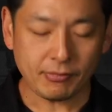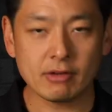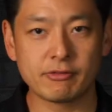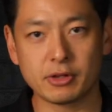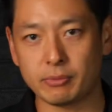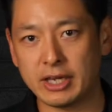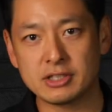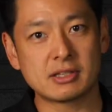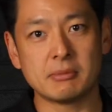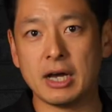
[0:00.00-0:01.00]
for the
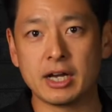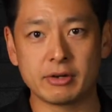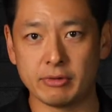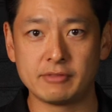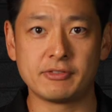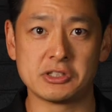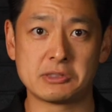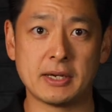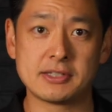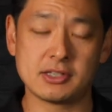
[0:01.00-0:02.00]
rent, the market rent for the
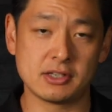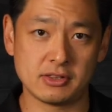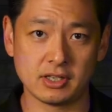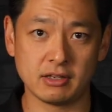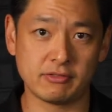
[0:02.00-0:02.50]
space that you're thinking